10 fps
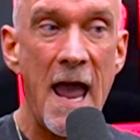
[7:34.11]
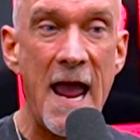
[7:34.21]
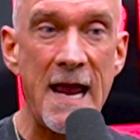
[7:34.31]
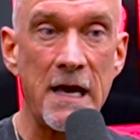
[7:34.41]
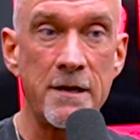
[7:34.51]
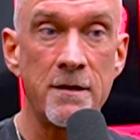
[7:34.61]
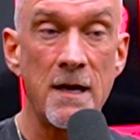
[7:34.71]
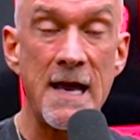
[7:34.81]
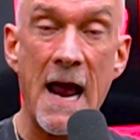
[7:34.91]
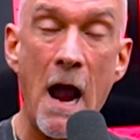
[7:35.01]
And
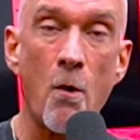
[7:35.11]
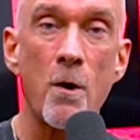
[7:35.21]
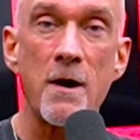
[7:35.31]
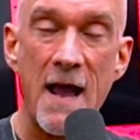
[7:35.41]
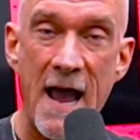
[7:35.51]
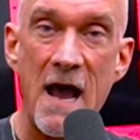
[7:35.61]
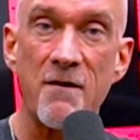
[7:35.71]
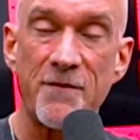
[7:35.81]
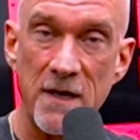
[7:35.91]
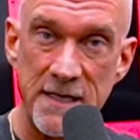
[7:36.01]
an hour and a
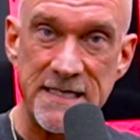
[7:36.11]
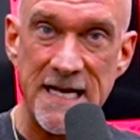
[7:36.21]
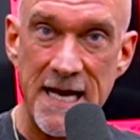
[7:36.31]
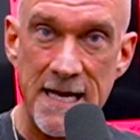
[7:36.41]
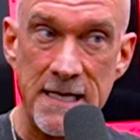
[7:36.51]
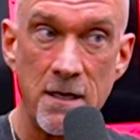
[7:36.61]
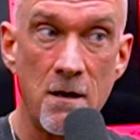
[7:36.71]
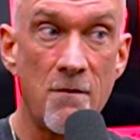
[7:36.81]
half a day